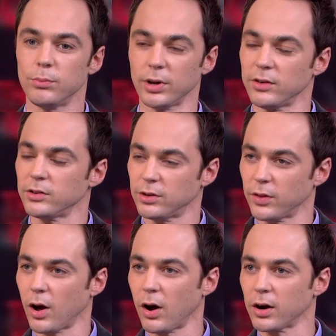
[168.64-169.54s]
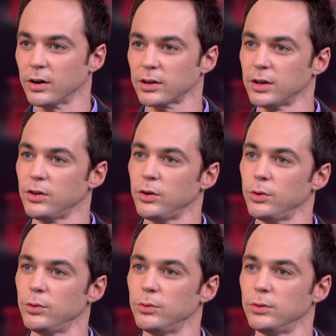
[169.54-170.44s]
brings it to the heart. And
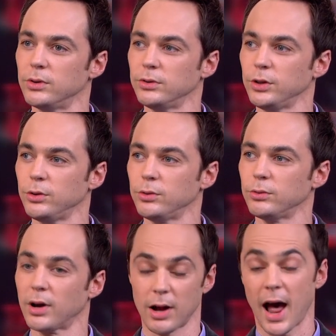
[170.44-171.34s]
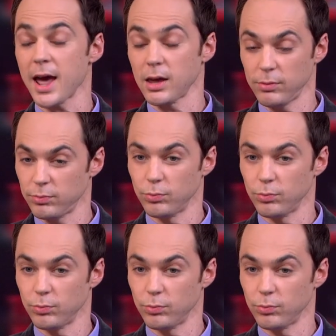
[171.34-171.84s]
you, you, I